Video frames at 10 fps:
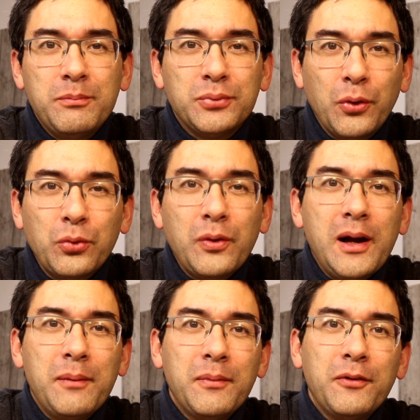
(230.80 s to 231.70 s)

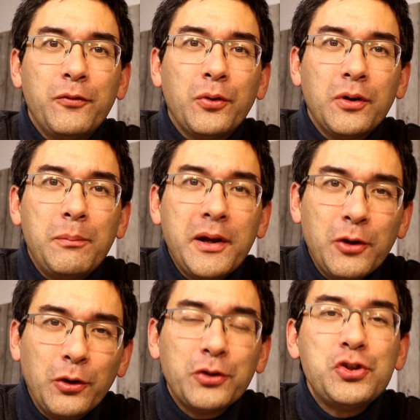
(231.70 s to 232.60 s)
program for
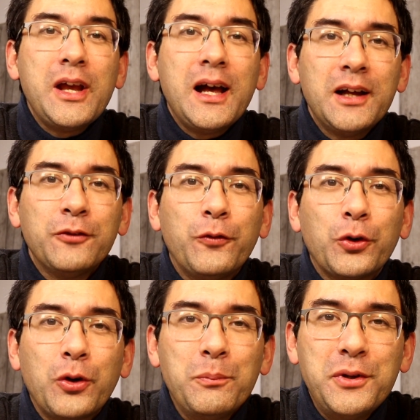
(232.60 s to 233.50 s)
biology and
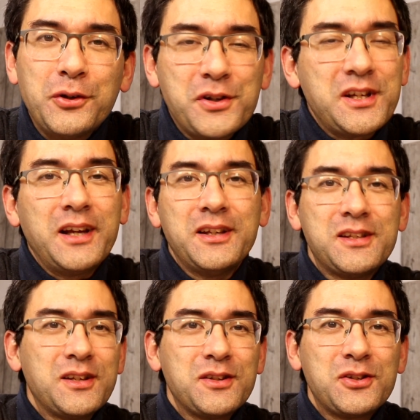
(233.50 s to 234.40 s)
for computer
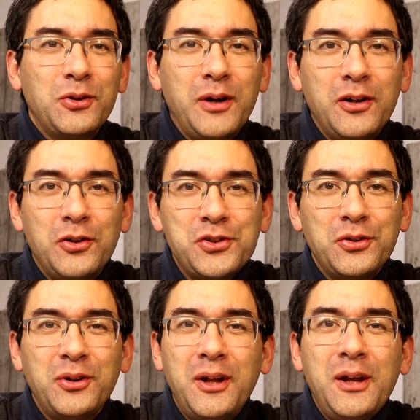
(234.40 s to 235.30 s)
science. So I
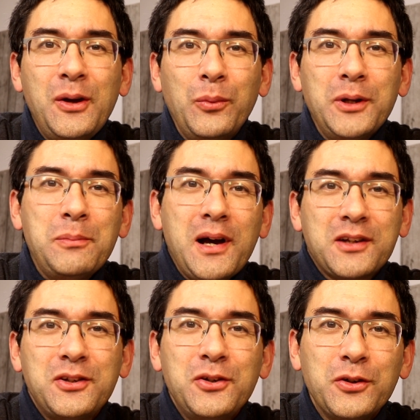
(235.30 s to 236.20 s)
also went
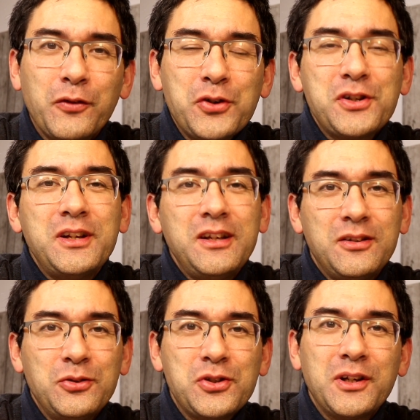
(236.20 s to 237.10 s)
back to university
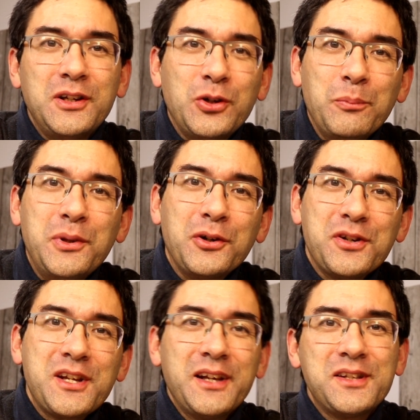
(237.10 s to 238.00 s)
to study computer
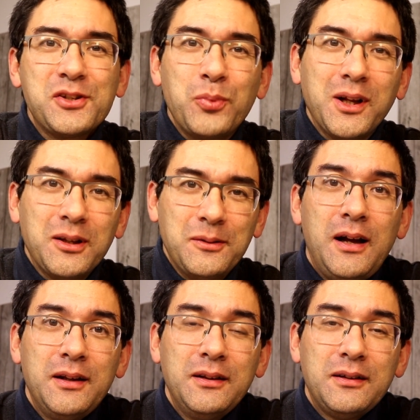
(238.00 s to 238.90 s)
science as well.
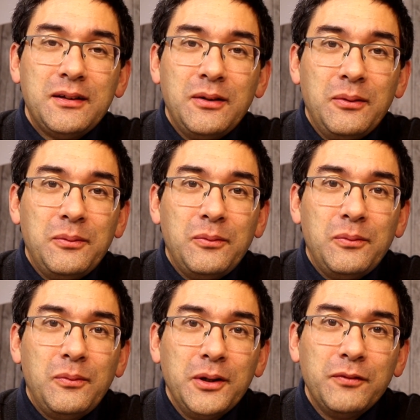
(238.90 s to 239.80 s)
And
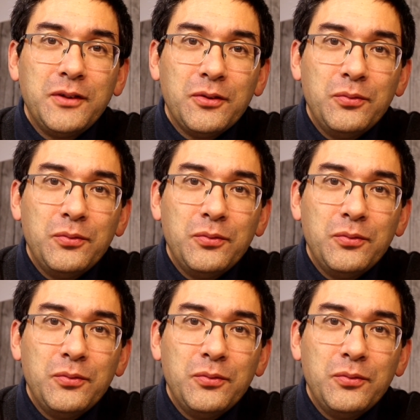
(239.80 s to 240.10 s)
one of the